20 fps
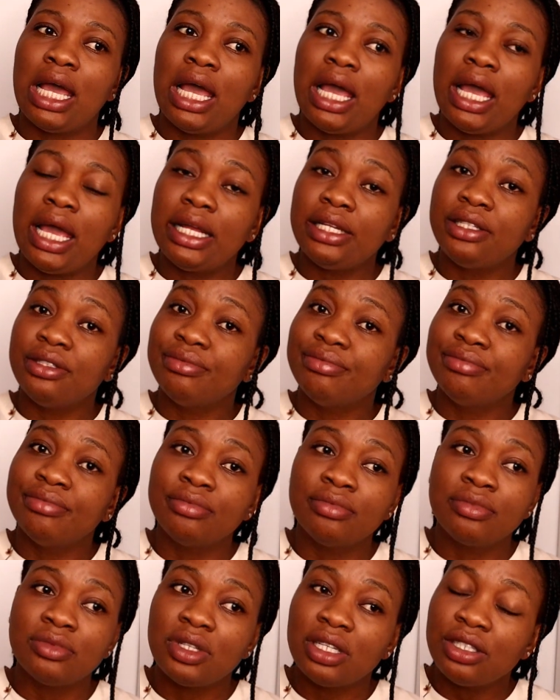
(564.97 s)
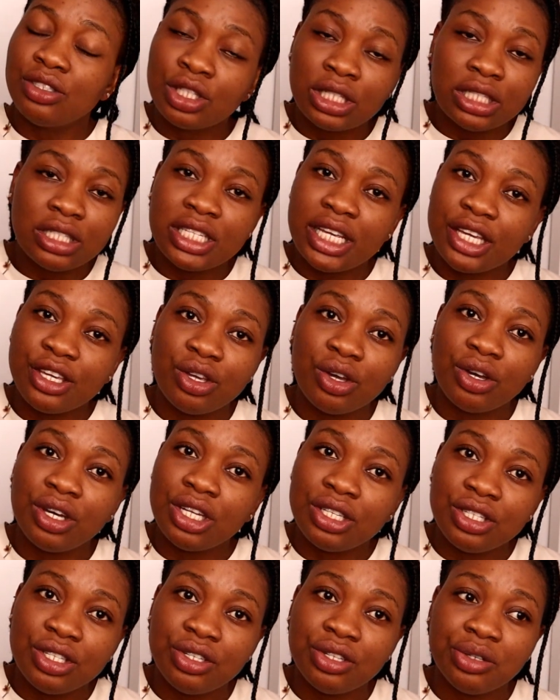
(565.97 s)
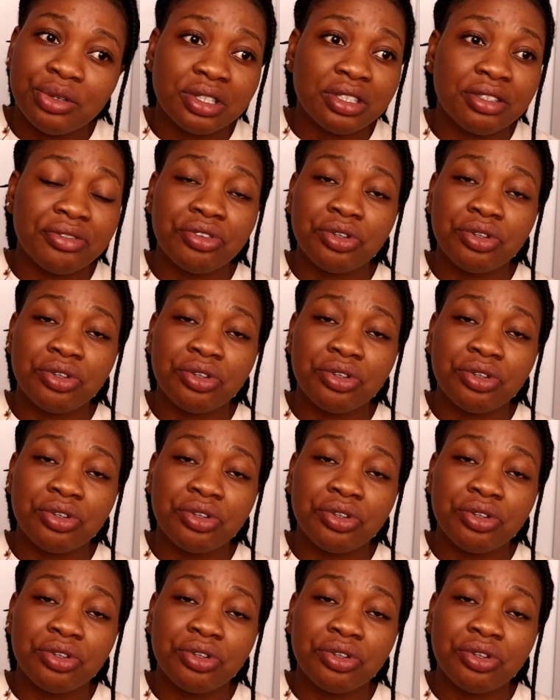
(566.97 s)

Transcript: and you take your 80 euros.